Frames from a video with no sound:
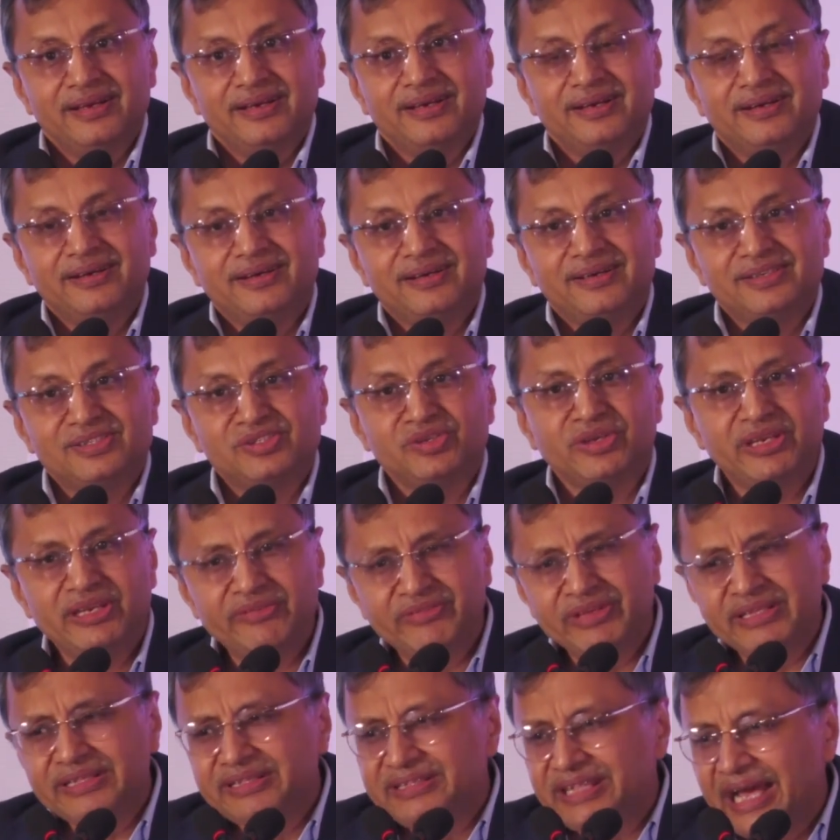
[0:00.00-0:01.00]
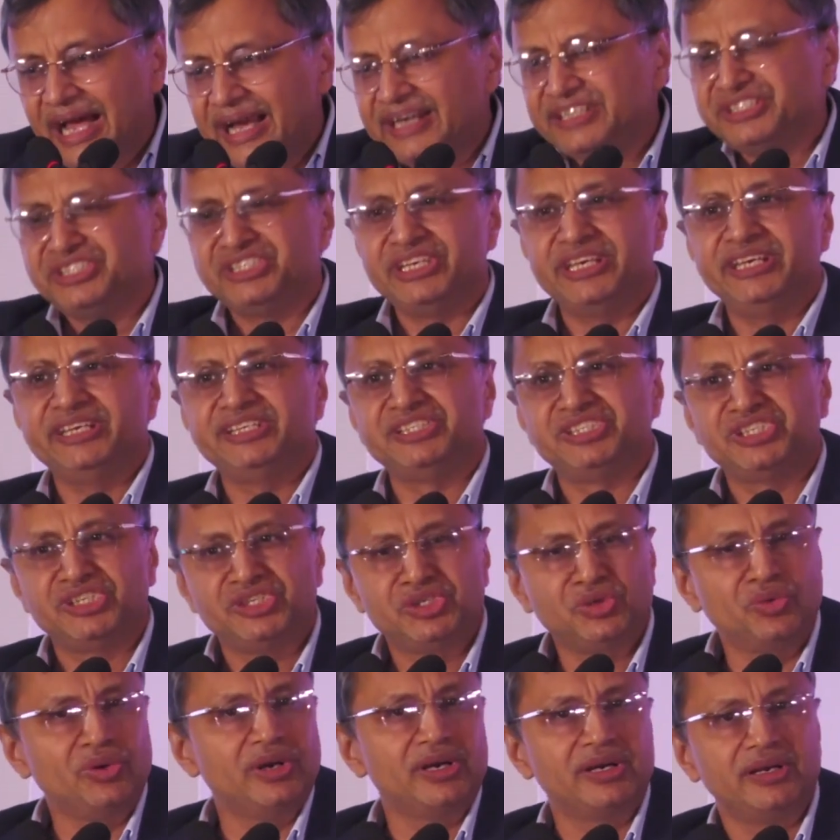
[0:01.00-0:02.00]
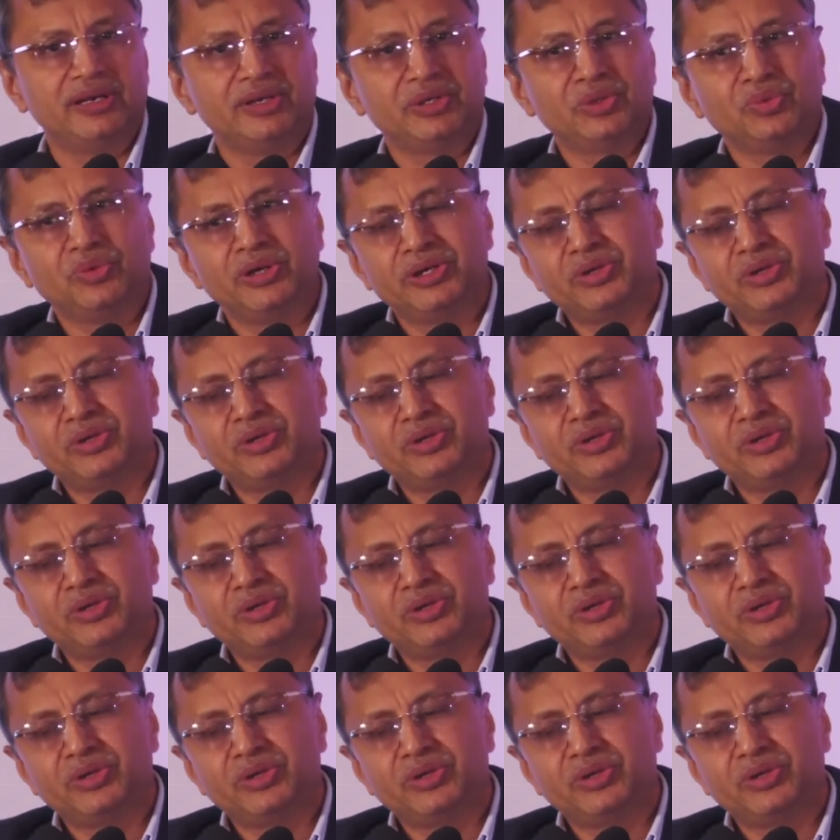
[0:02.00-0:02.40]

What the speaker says: So even that change to a